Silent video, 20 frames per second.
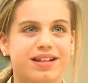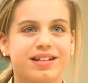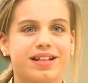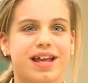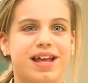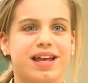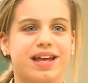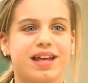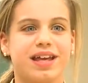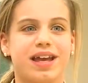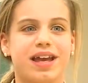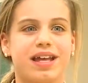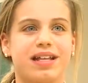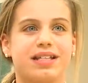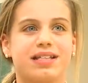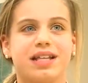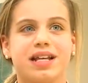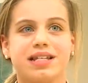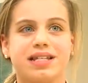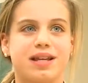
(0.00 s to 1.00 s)
Like,
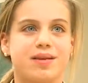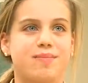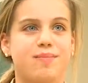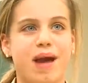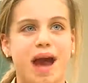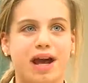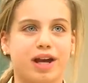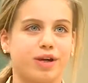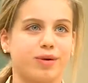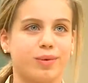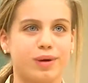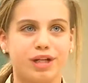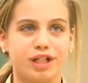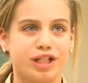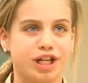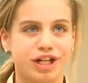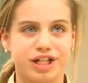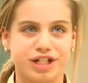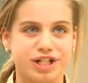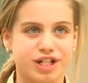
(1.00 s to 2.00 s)
it doesn't matter what
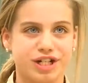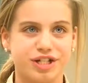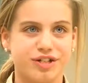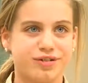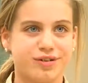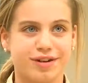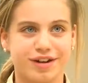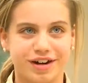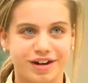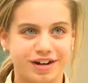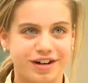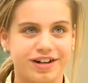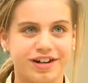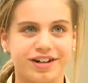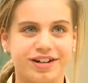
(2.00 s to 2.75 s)
gender you are.